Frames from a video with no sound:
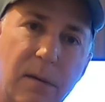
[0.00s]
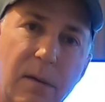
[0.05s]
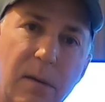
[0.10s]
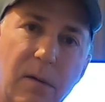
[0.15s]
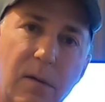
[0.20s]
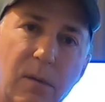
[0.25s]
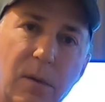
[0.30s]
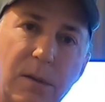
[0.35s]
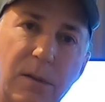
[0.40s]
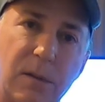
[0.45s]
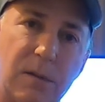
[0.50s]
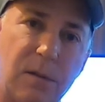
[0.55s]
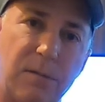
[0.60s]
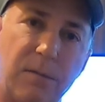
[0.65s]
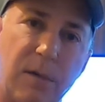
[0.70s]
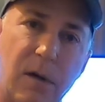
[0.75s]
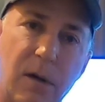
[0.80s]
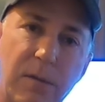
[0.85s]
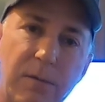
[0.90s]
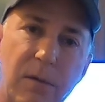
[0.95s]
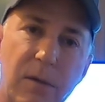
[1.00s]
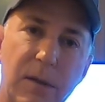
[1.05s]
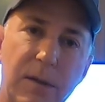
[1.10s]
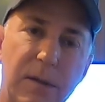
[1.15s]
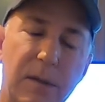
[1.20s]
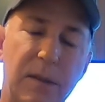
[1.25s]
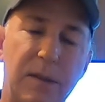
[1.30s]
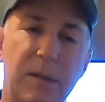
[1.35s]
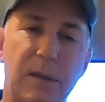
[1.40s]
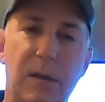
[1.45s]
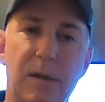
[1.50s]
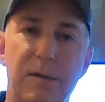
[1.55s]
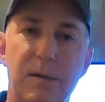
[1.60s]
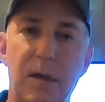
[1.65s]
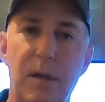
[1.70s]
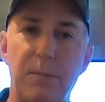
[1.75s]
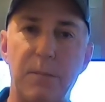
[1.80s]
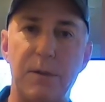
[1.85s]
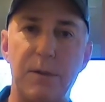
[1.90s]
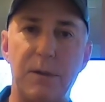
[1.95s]
which is a very, very detailed
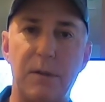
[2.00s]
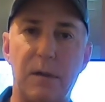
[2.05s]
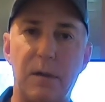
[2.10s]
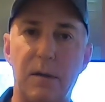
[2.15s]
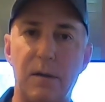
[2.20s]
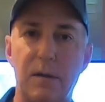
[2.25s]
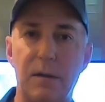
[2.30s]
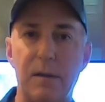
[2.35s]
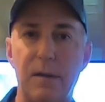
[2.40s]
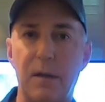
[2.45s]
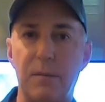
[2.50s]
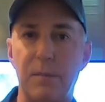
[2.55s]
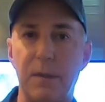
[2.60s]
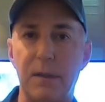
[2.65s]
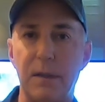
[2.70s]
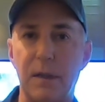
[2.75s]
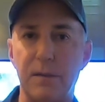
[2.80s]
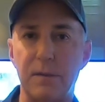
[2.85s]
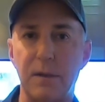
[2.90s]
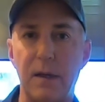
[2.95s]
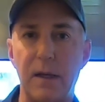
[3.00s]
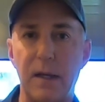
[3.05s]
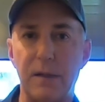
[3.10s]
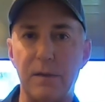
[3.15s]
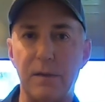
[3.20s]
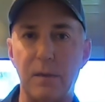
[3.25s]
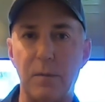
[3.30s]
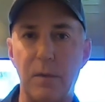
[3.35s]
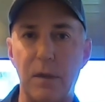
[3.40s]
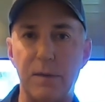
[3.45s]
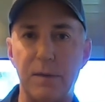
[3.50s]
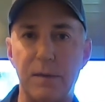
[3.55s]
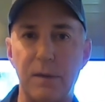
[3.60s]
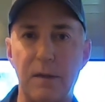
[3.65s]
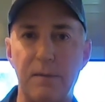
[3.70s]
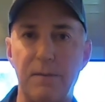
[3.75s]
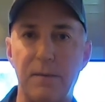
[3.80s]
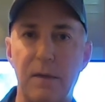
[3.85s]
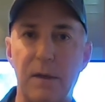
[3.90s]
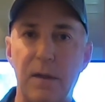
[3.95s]
type of chart. And because it has so much
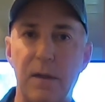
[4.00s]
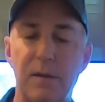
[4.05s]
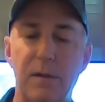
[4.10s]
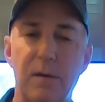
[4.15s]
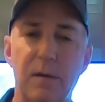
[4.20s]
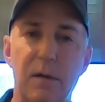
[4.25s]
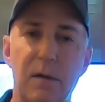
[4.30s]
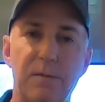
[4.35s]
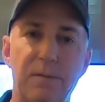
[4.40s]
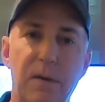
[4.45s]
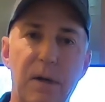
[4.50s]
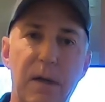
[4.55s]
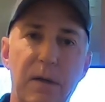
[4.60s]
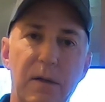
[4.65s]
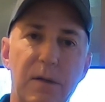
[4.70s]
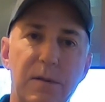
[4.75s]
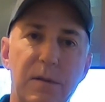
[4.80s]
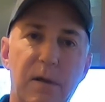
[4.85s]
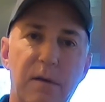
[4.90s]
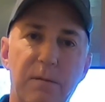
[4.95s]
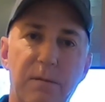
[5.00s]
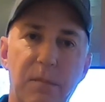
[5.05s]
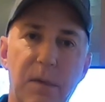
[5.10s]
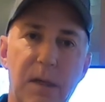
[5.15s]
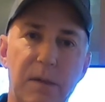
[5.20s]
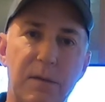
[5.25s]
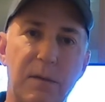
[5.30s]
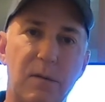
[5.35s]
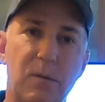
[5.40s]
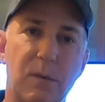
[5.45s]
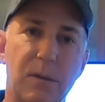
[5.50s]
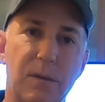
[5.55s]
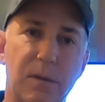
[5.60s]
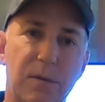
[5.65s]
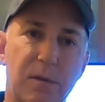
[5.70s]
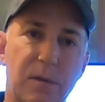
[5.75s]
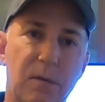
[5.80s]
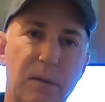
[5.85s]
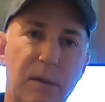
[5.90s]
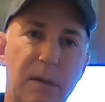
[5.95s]
stuff on it, you're going to find yourself messing with the
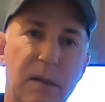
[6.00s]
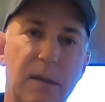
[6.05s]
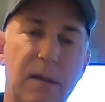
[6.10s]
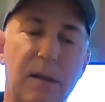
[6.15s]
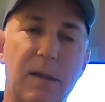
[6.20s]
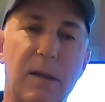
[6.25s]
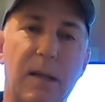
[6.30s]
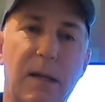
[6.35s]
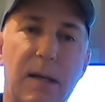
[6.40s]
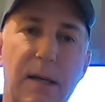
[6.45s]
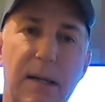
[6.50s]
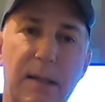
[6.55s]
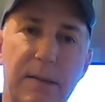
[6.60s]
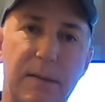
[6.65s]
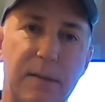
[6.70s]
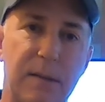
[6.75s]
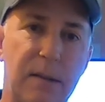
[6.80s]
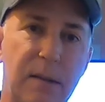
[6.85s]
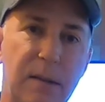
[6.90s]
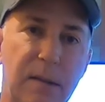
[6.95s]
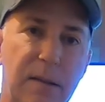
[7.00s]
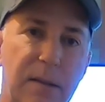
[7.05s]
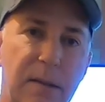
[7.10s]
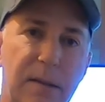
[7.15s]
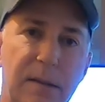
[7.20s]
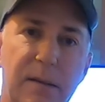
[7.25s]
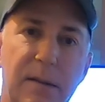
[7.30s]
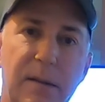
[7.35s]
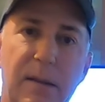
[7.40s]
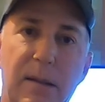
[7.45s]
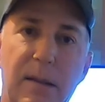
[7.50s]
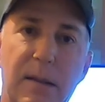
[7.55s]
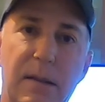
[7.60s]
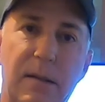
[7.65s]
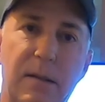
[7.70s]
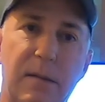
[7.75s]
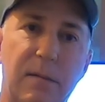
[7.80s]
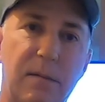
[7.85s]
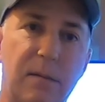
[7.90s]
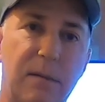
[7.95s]
screen a lot.
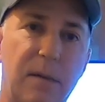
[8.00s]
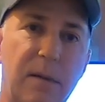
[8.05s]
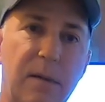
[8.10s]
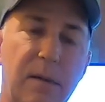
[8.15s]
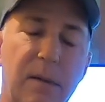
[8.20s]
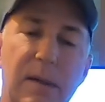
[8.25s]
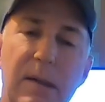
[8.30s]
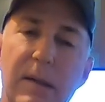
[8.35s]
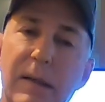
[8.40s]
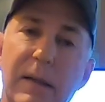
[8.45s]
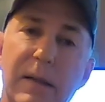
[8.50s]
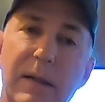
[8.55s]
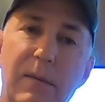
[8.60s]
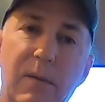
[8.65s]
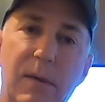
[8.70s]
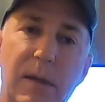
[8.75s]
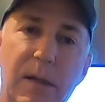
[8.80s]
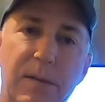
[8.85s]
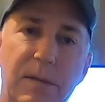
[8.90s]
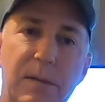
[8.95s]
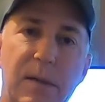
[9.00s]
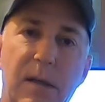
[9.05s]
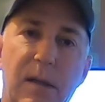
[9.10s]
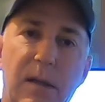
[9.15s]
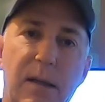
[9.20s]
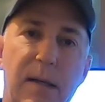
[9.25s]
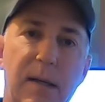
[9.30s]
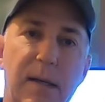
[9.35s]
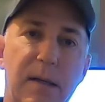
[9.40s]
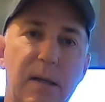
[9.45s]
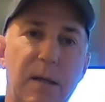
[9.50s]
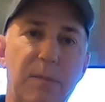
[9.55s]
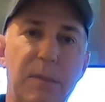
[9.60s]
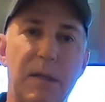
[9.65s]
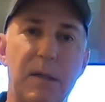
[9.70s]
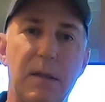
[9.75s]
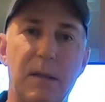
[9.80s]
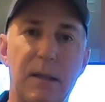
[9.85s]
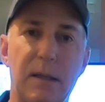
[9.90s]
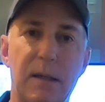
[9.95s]
And when I say a lot, I
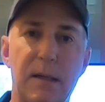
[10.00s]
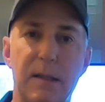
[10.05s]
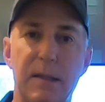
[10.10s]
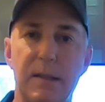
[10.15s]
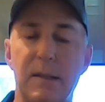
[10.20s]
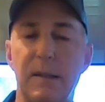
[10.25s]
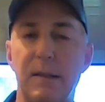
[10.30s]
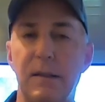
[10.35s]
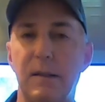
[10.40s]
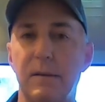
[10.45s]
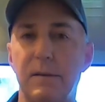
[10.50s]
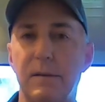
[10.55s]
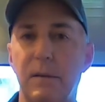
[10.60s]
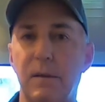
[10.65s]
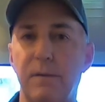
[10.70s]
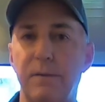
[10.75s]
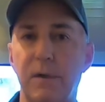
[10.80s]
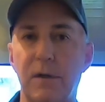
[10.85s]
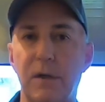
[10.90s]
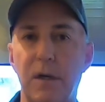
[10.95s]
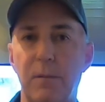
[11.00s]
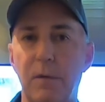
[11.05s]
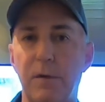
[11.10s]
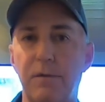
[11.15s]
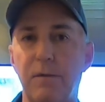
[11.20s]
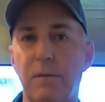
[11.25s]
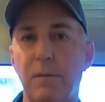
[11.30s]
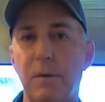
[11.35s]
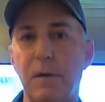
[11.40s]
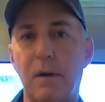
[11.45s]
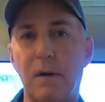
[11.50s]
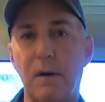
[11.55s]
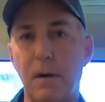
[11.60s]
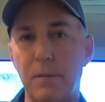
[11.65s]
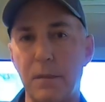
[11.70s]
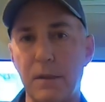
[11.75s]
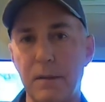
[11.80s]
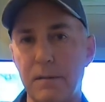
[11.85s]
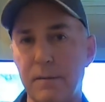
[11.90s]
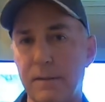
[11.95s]
mean a lot. So if you're coming from a
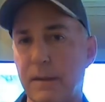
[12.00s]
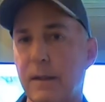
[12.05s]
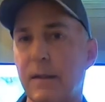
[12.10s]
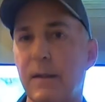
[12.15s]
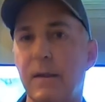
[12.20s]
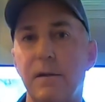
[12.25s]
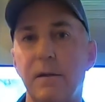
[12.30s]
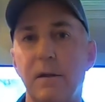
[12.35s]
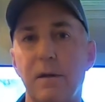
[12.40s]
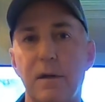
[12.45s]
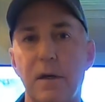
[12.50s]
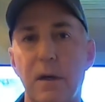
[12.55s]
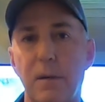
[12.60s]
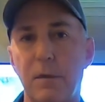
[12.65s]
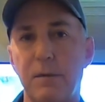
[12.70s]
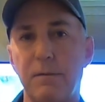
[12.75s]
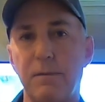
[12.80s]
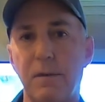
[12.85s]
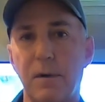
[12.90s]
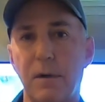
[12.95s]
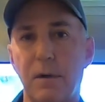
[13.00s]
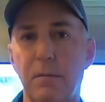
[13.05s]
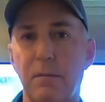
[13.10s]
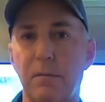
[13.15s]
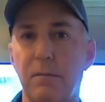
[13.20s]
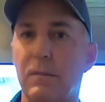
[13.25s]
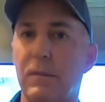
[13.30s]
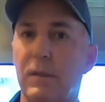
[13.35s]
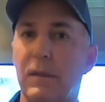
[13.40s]
Garmin, you're coming from